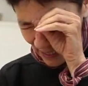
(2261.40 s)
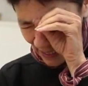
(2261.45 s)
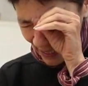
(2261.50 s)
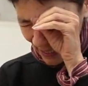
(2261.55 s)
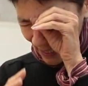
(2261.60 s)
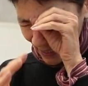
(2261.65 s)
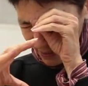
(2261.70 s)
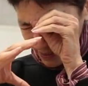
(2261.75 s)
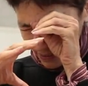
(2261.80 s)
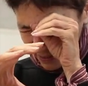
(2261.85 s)

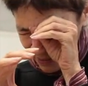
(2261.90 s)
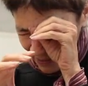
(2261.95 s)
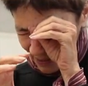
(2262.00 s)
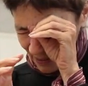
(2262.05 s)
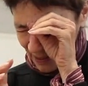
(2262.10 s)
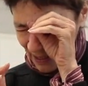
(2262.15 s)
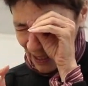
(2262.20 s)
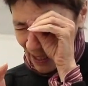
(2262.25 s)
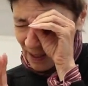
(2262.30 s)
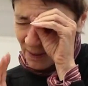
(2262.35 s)
And
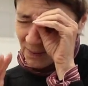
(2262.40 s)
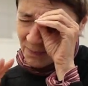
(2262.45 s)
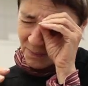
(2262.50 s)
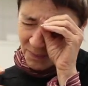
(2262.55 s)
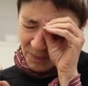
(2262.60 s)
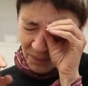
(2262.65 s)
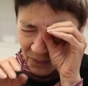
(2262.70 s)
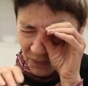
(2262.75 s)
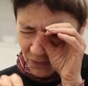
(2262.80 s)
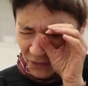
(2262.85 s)
yeah,
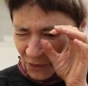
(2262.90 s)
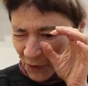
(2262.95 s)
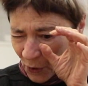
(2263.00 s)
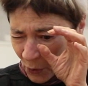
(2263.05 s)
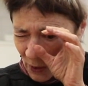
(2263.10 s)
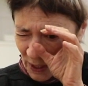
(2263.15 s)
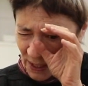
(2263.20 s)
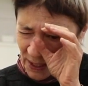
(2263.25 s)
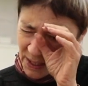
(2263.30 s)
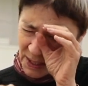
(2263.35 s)

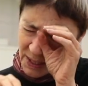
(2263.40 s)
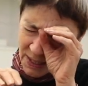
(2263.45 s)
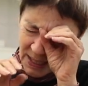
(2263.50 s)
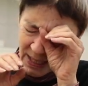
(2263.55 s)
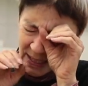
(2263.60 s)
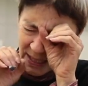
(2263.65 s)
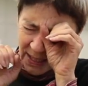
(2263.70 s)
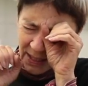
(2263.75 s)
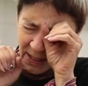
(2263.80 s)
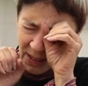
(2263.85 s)
focus,
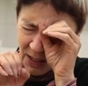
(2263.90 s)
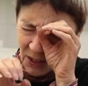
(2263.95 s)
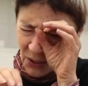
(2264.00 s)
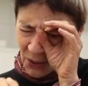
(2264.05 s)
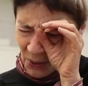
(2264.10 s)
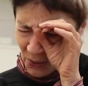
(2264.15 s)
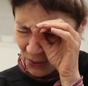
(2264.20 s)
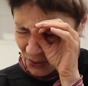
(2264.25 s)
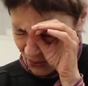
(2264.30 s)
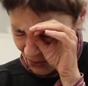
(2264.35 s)
getting
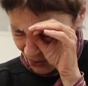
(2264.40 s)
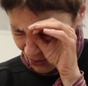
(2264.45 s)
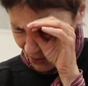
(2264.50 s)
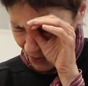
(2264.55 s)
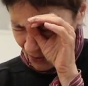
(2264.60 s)
close,